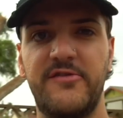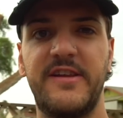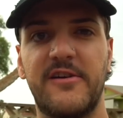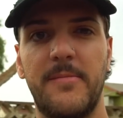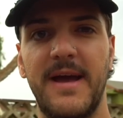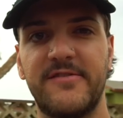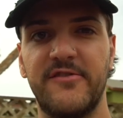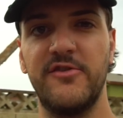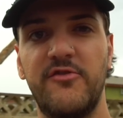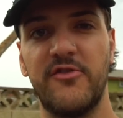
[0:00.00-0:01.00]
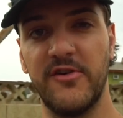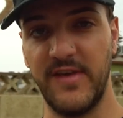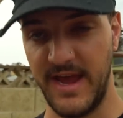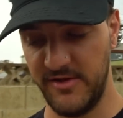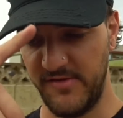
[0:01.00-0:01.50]
new sticker packs, there's new
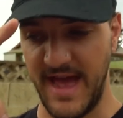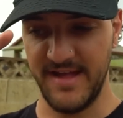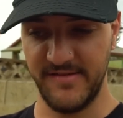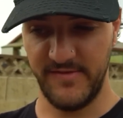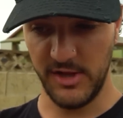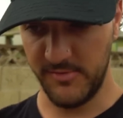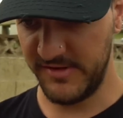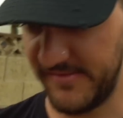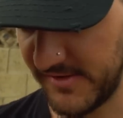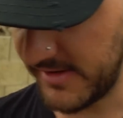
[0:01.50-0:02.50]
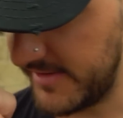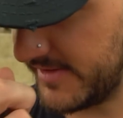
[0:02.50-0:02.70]
shirts, and there's hats available. These are the